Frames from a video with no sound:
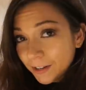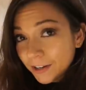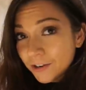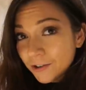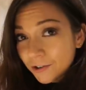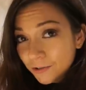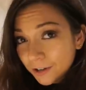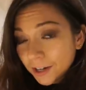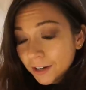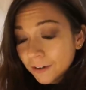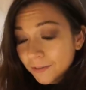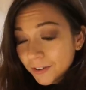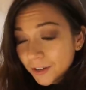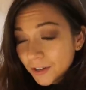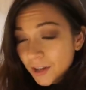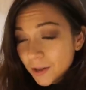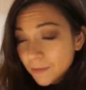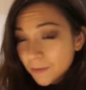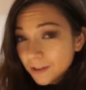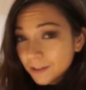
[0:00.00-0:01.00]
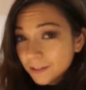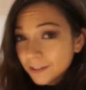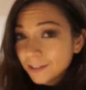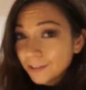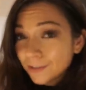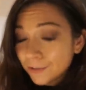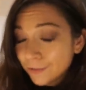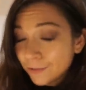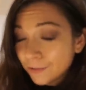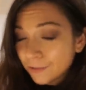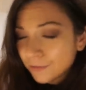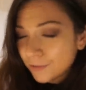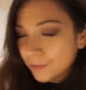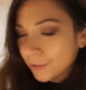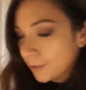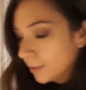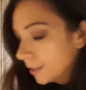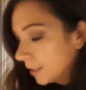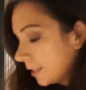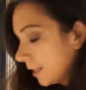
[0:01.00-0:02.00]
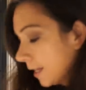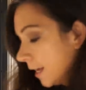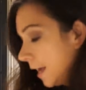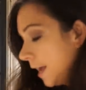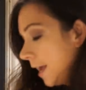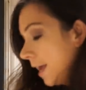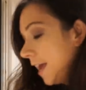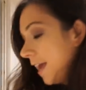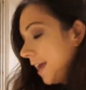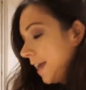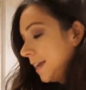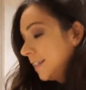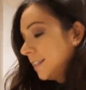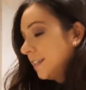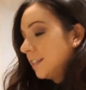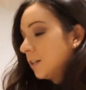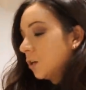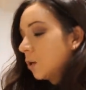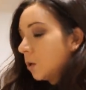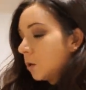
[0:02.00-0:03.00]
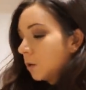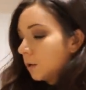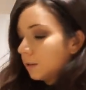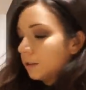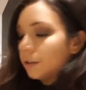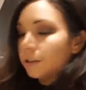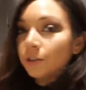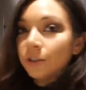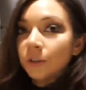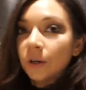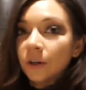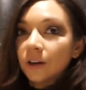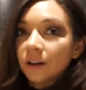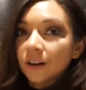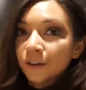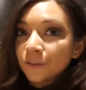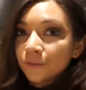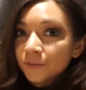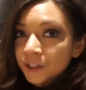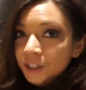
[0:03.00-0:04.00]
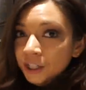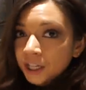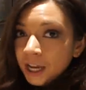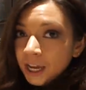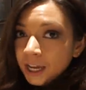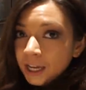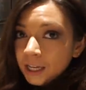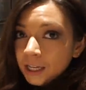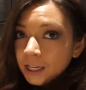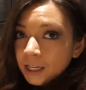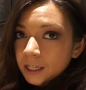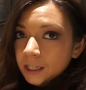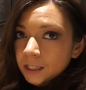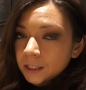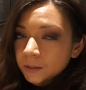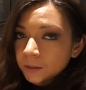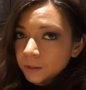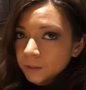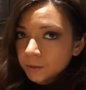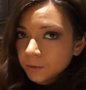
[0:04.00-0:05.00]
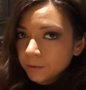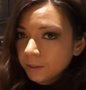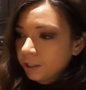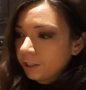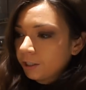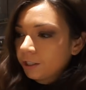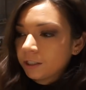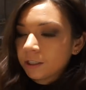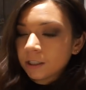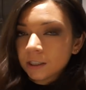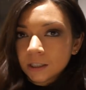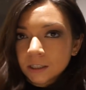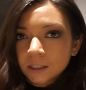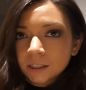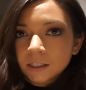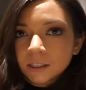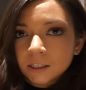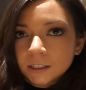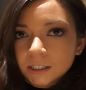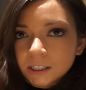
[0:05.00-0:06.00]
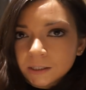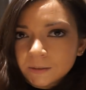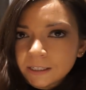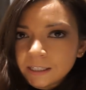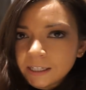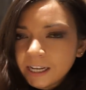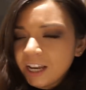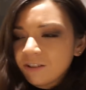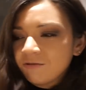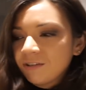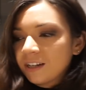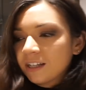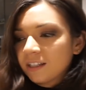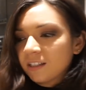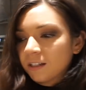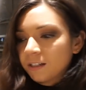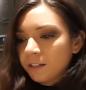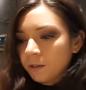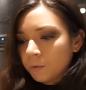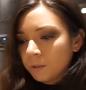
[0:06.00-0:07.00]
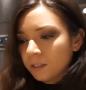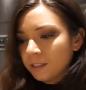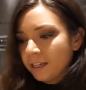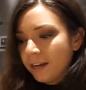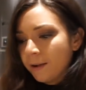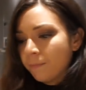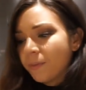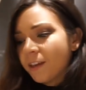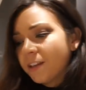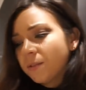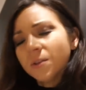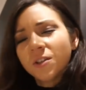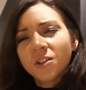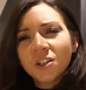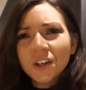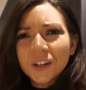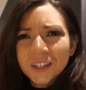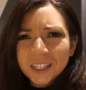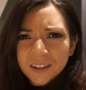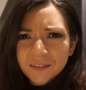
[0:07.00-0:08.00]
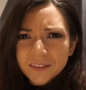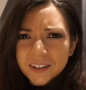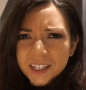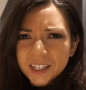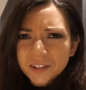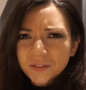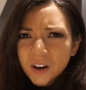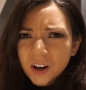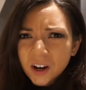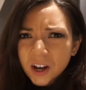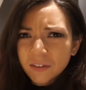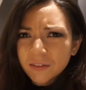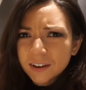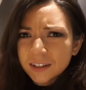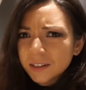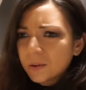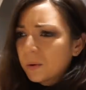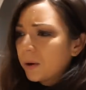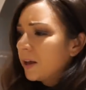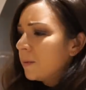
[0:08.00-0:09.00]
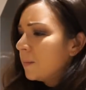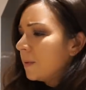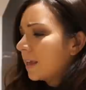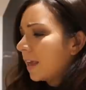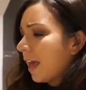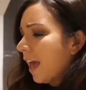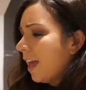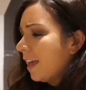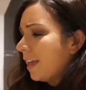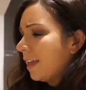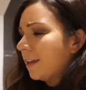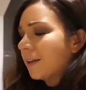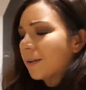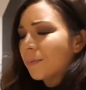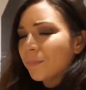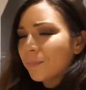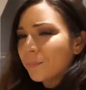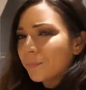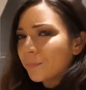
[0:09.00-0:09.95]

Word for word: but a treat for humans, not for dogs, is this hot chocolate fudge cake. Which doing Henry decided he wanted it. This was two pounds seventy-five and it's quite a big cake,